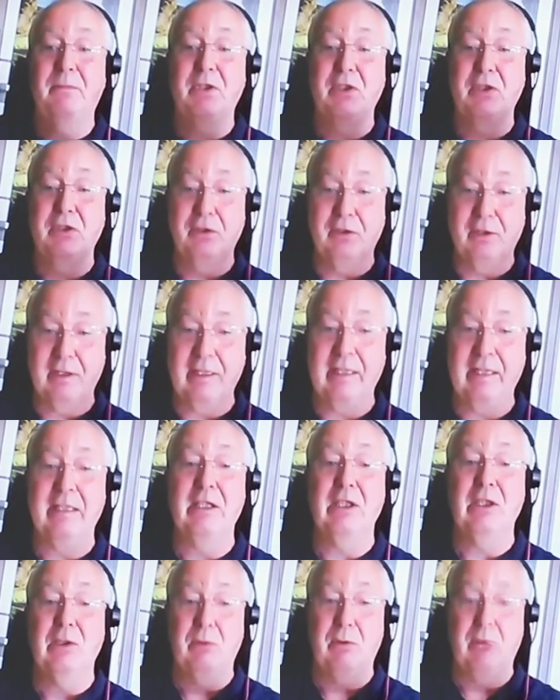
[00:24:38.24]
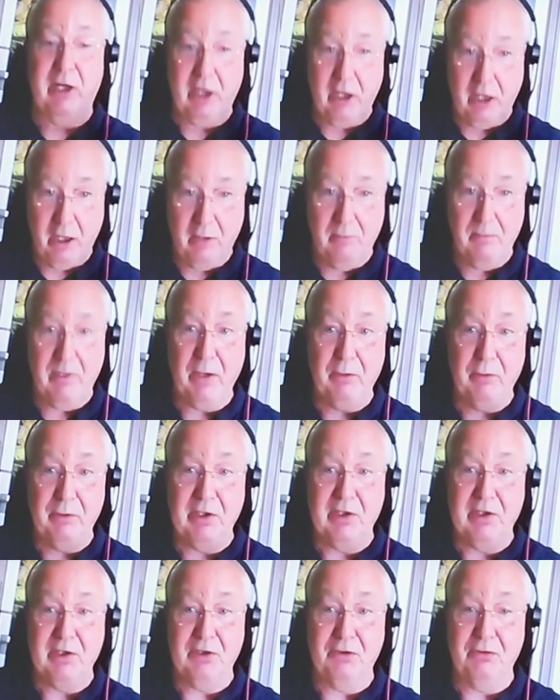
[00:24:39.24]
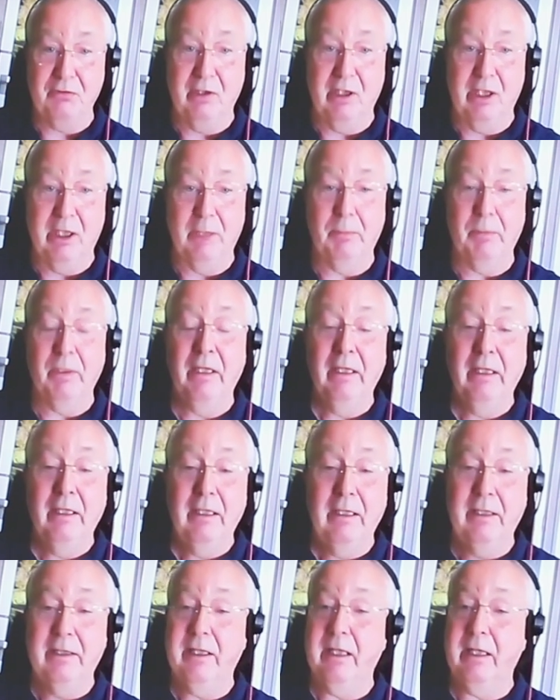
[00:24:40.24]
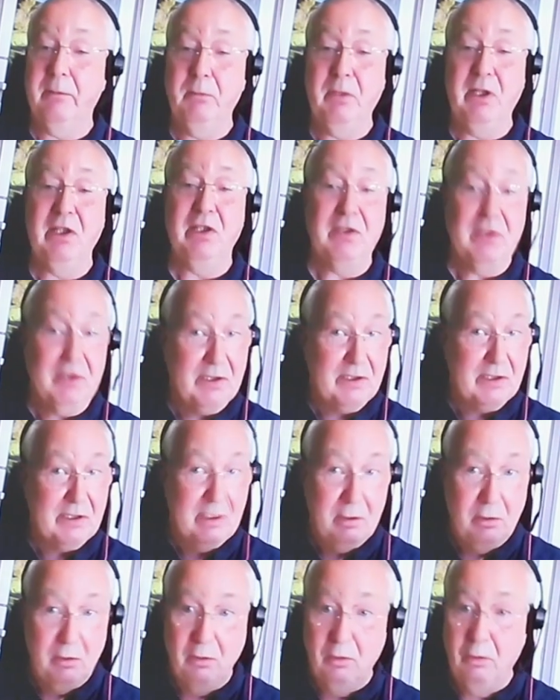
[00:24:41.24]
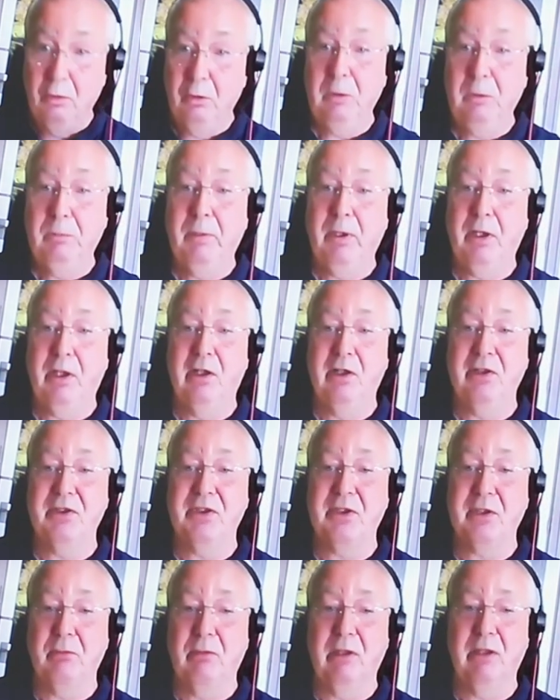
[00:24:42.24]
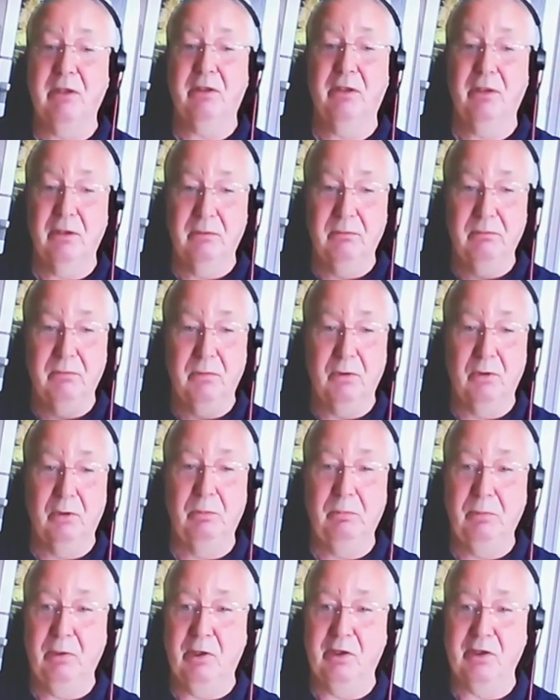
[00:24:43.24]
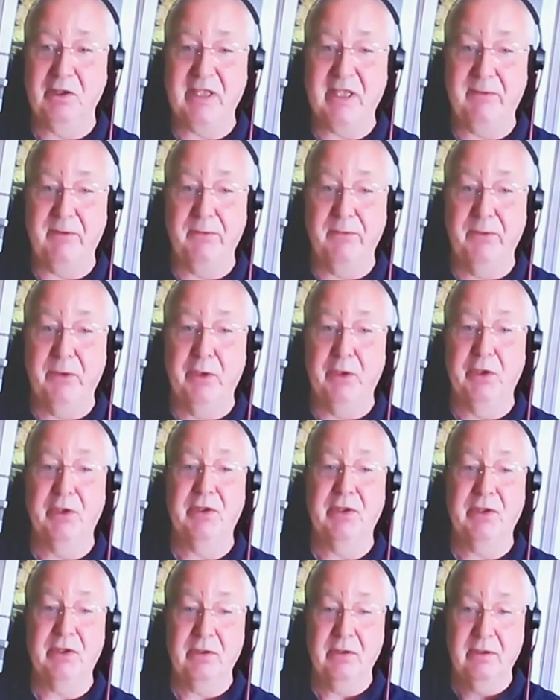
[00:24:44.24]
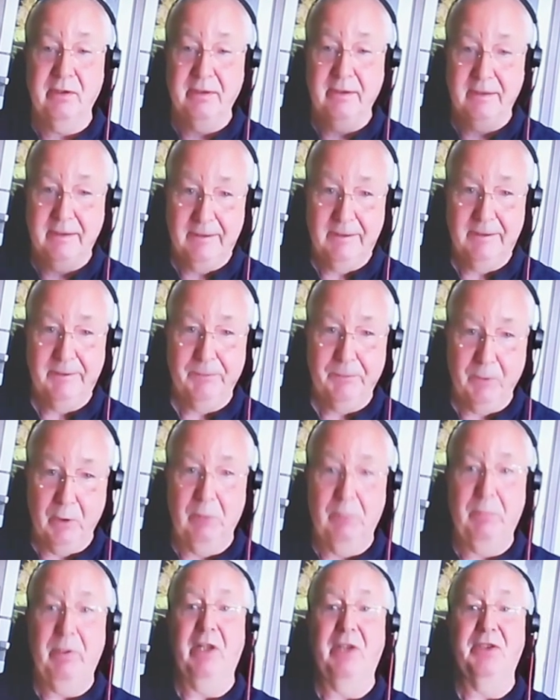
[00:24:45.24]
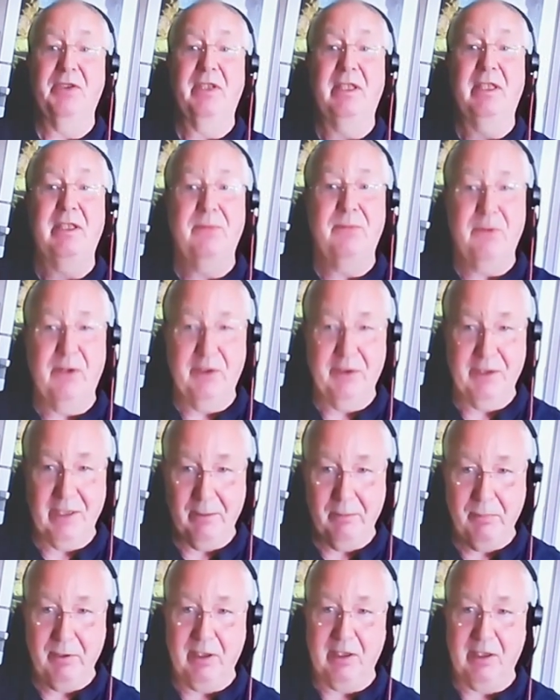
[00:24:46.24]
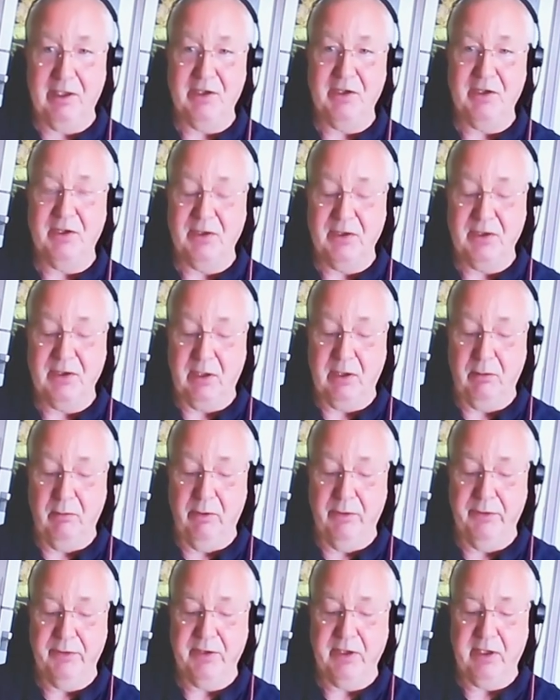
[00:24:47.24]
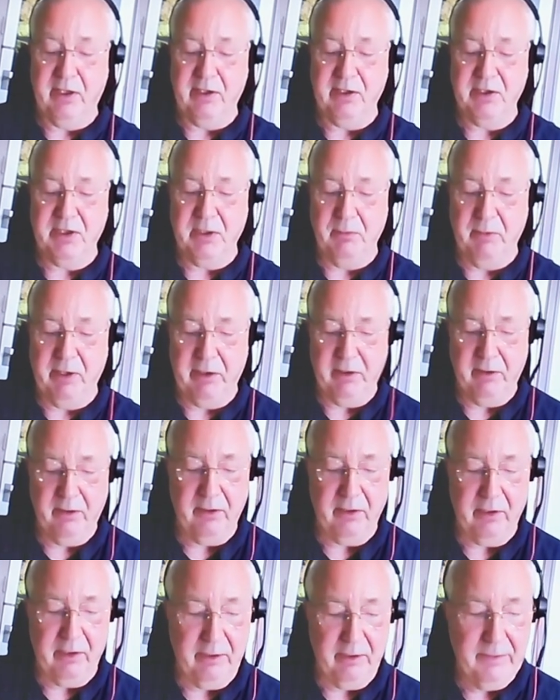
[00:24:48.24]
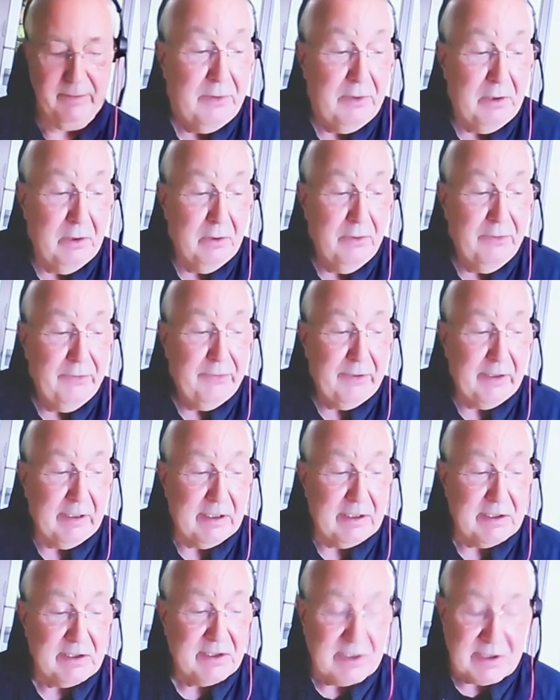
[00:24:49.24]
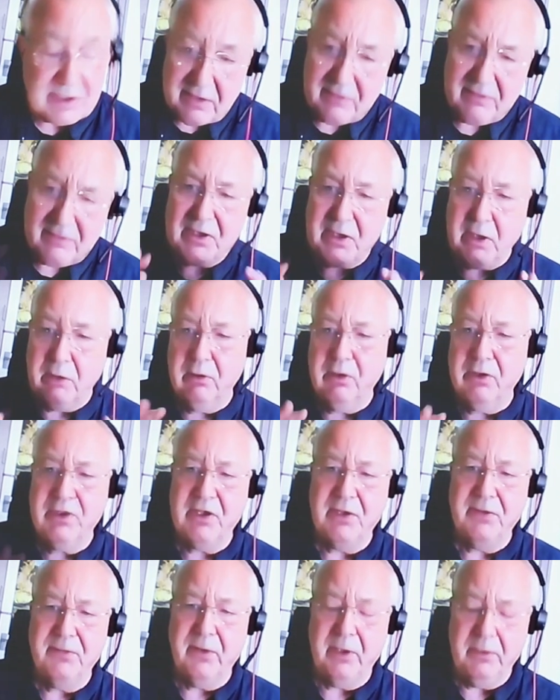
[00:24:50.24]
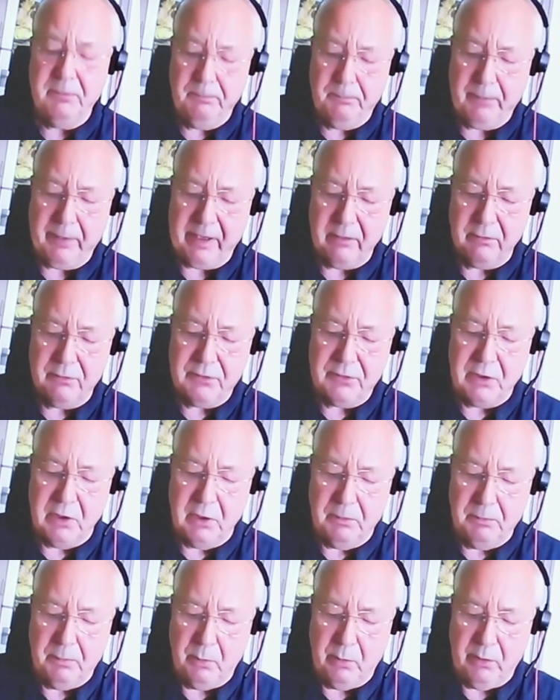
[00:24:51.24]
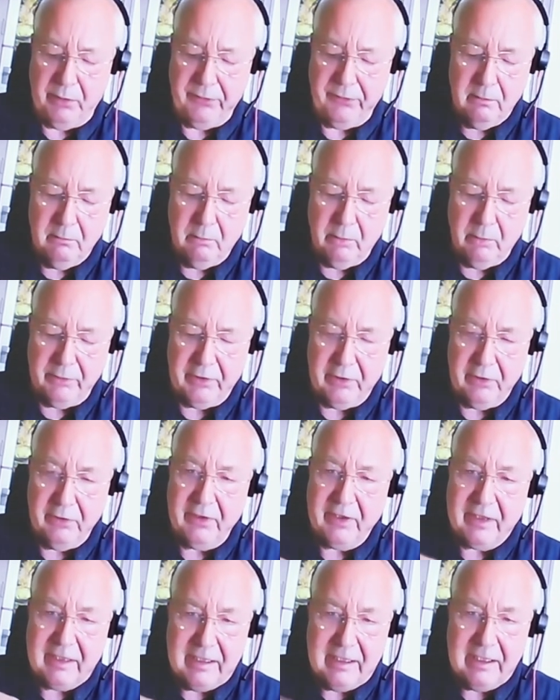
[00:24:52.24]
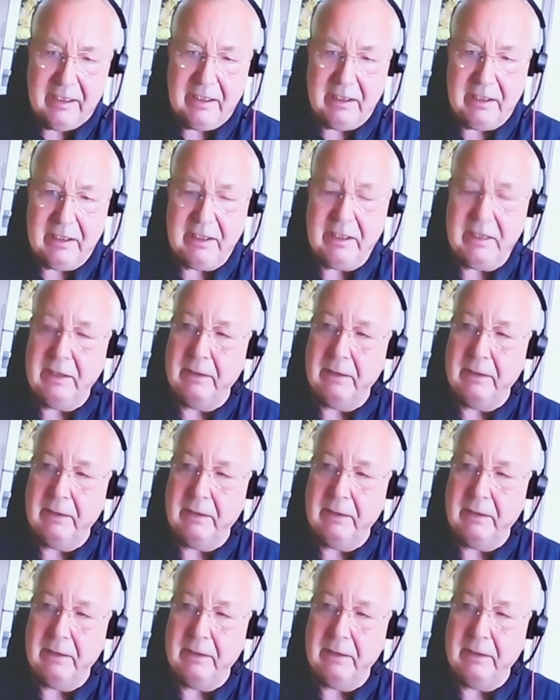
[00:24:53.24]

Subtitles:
turn it into a harmonious tribe. And that means all parts are welcome, all parts have a voice. all parts need to find their place and so on. So that's the main thing. The other thing is soul loss is very bound up with one of the other key